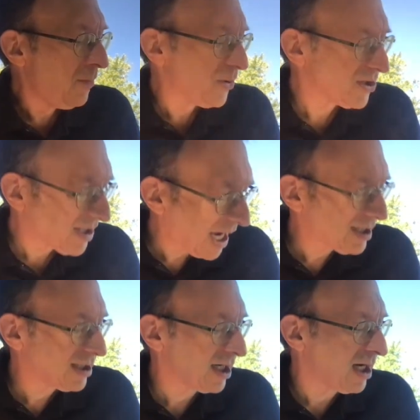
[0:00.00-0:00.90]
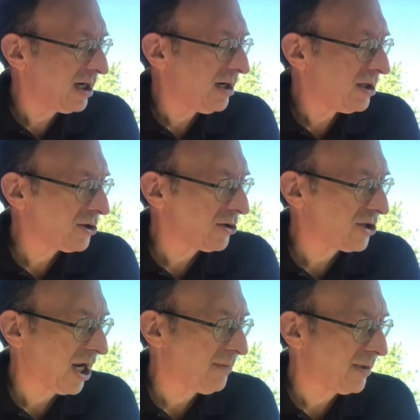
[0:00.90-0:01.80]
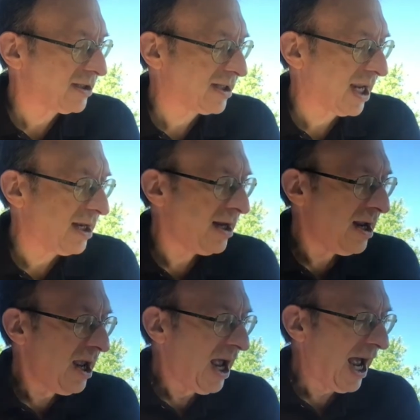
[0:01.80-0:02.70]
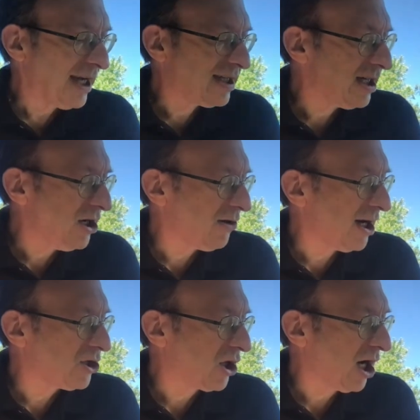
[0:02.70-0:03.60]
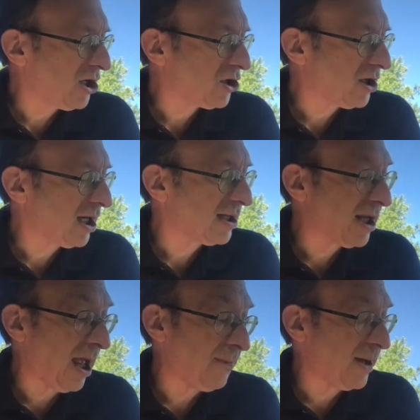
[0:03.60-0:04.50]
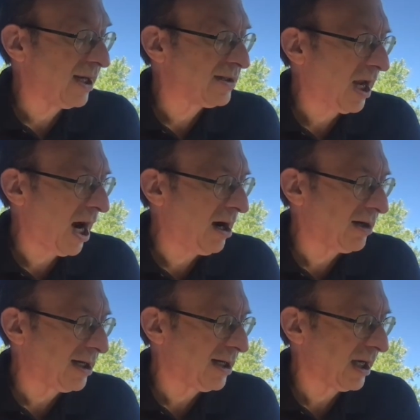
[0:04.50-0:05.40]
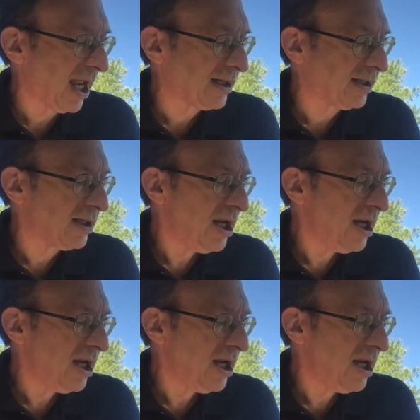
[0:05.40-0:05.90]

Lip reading: Precisely, Sir Simon said. I see your education has not been entirely neglected.